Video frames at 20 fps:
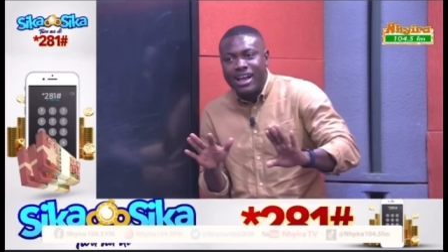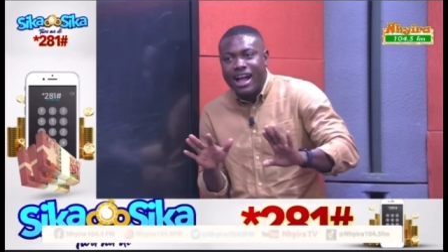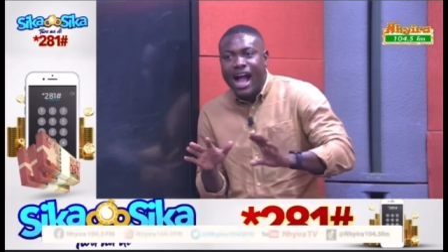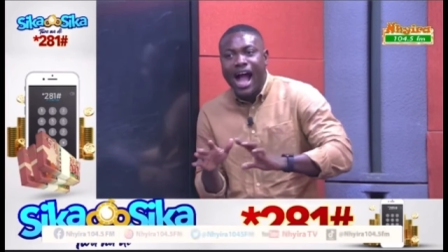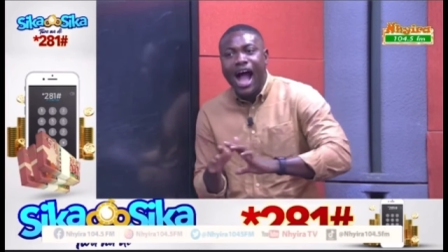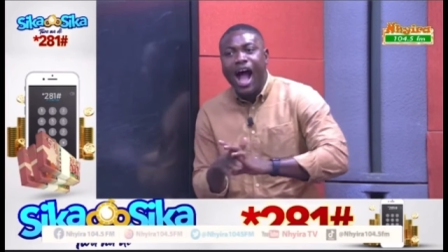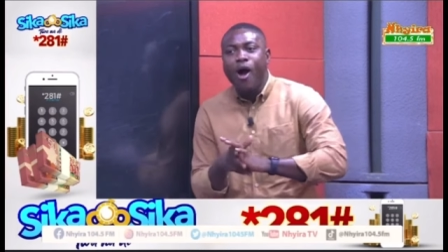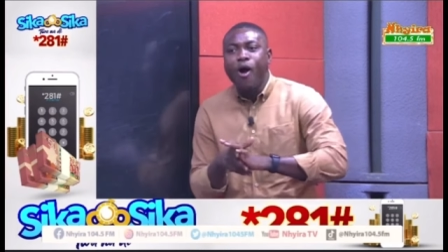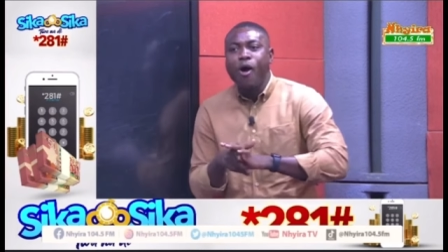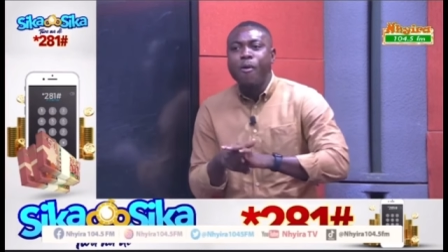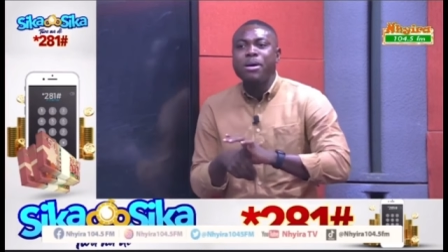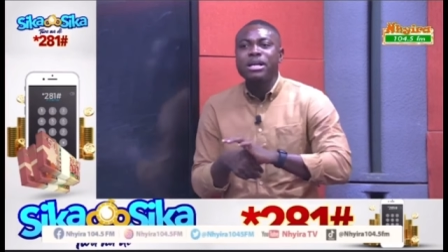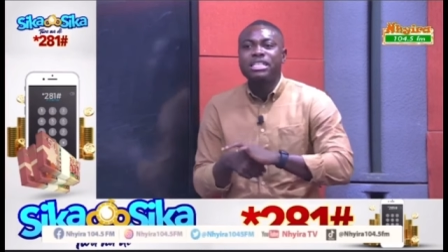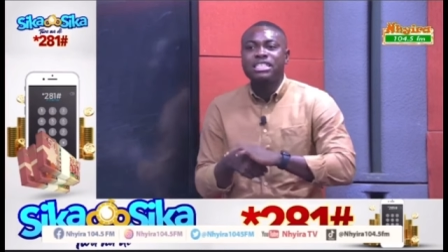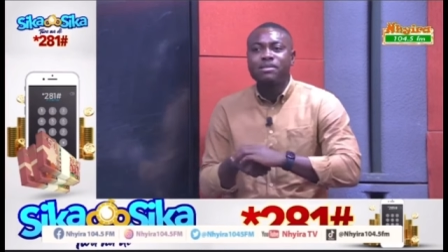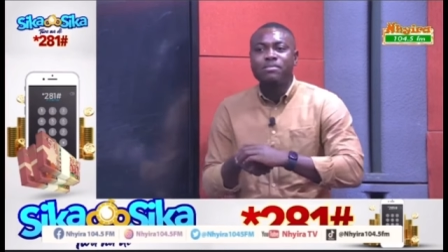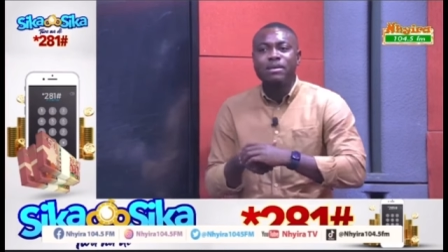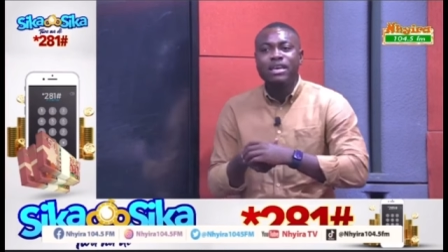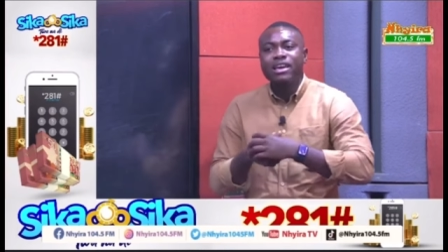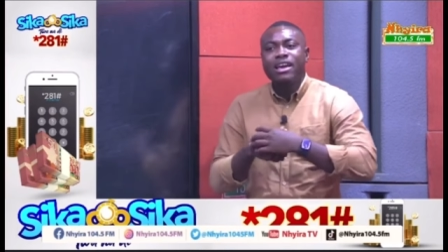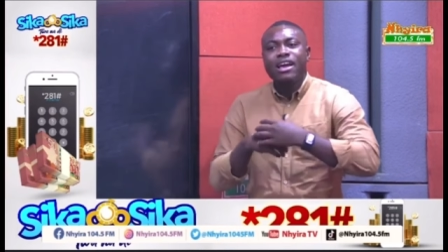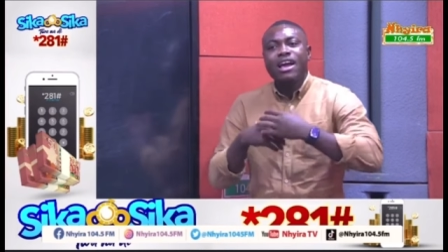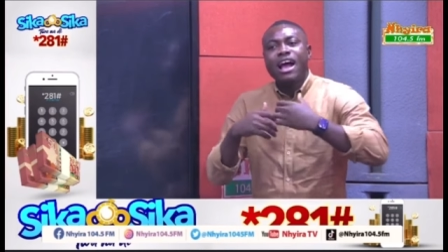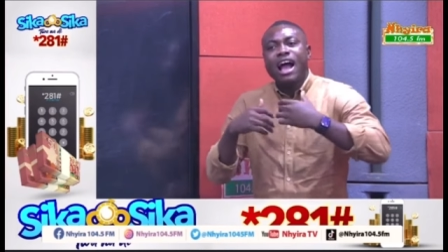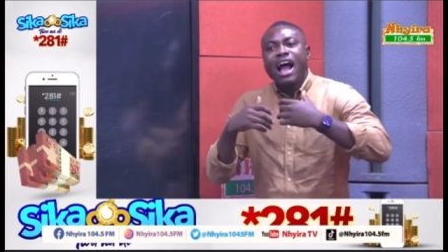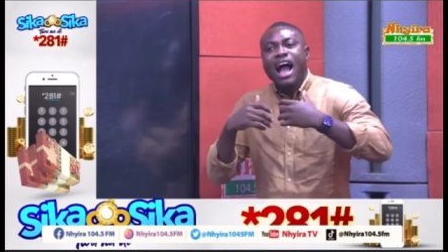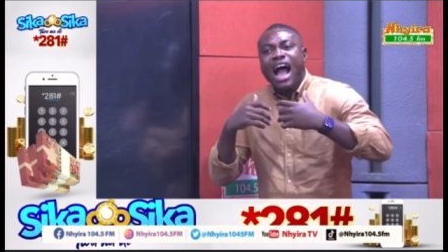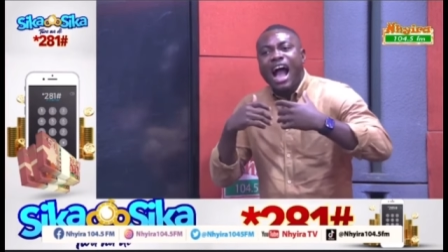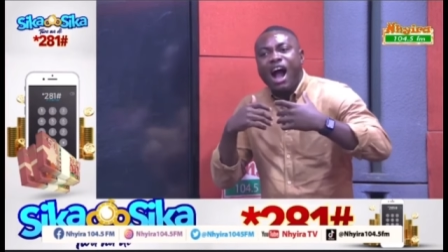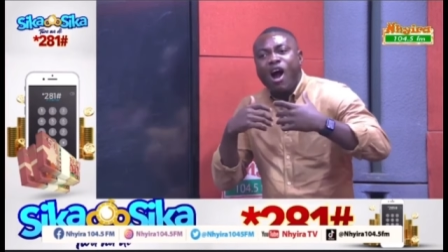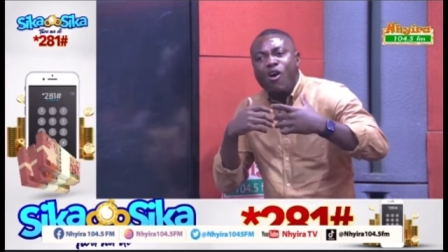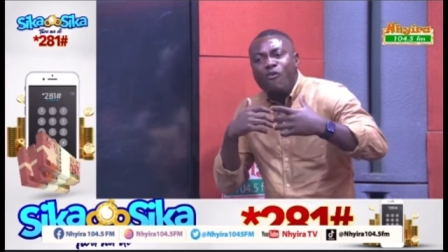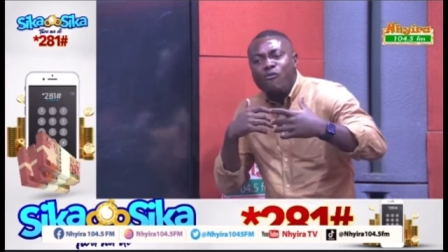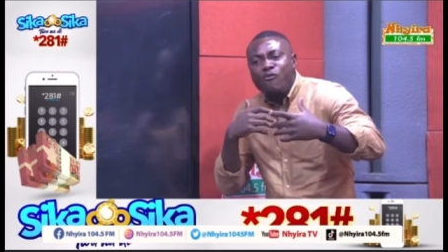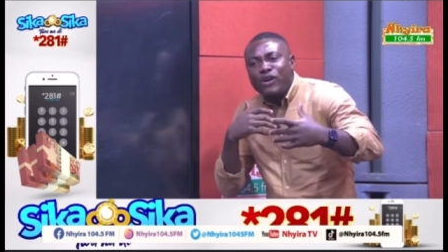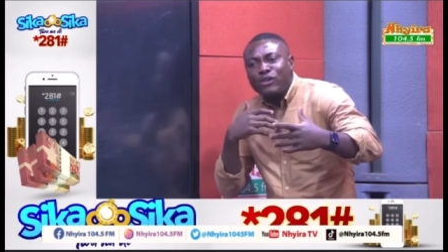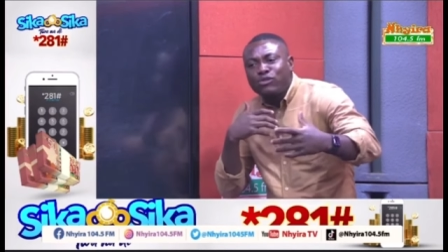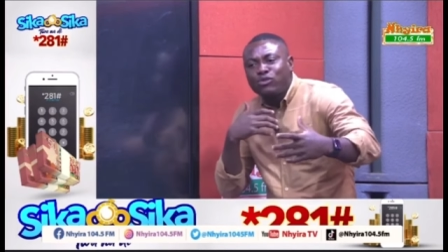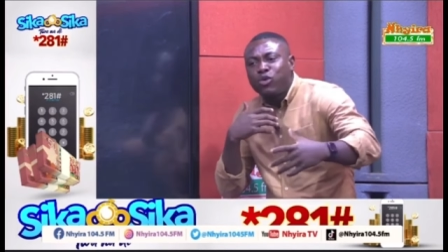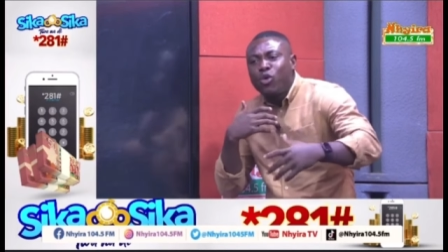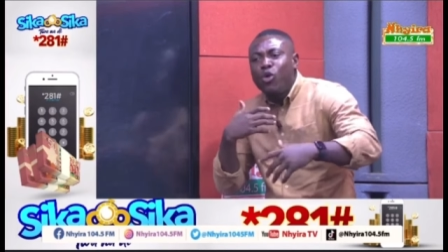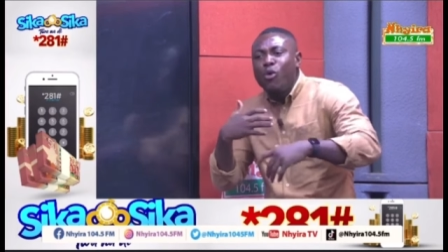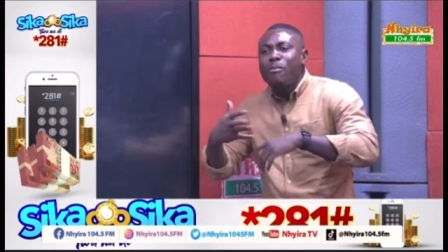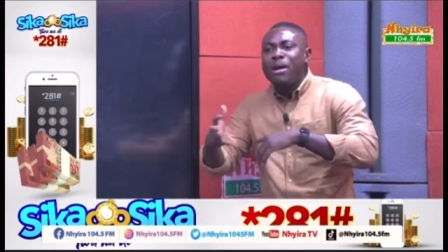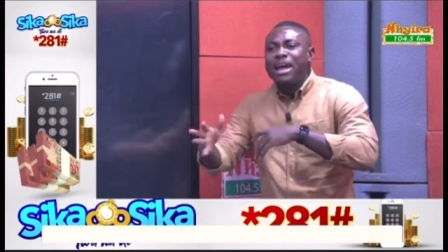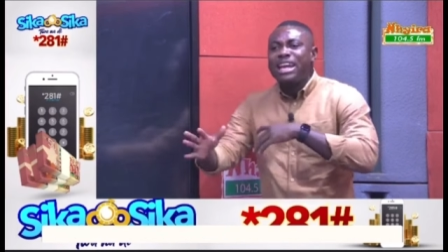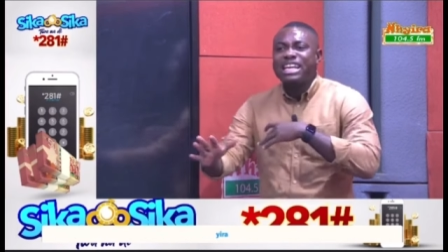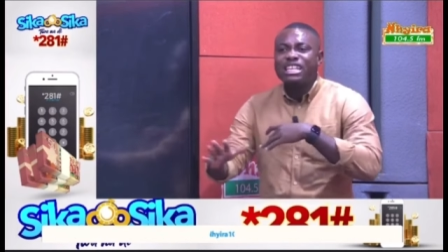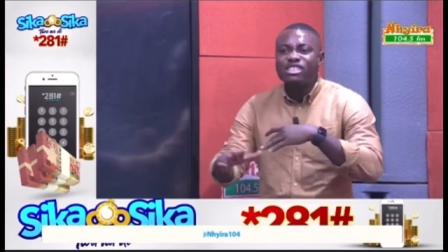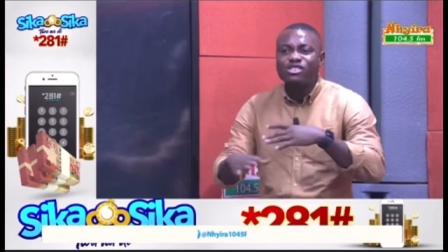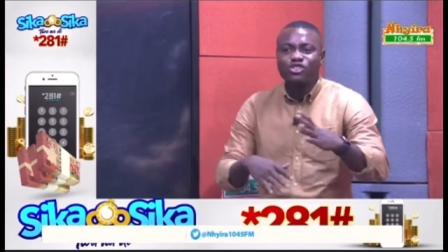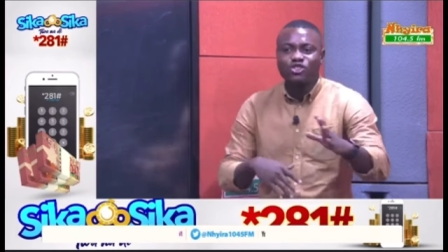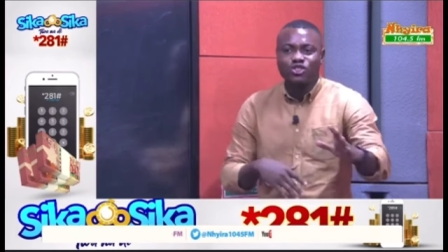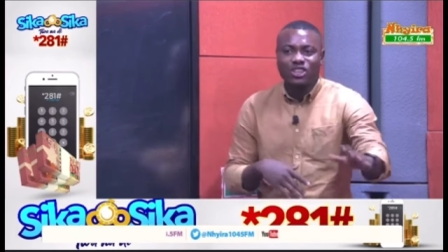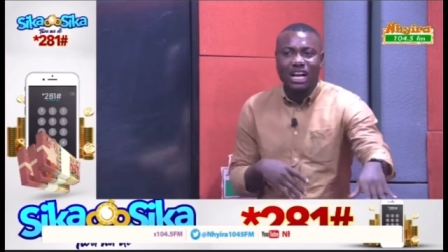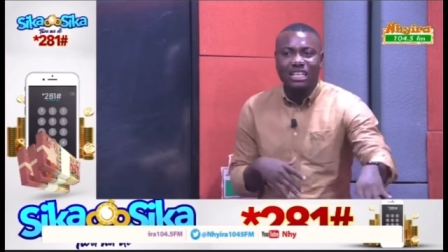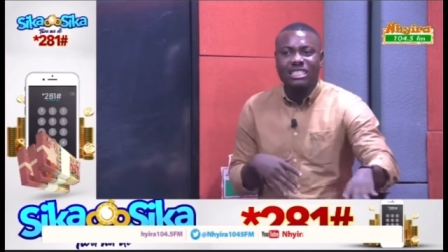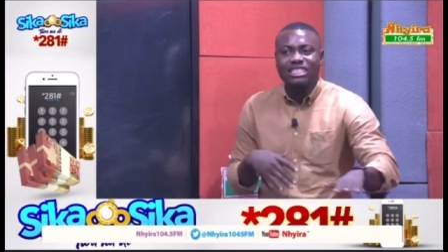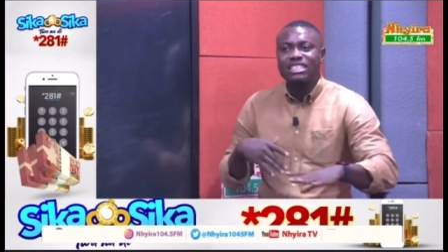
Ah, obey to me, offer too many instructions.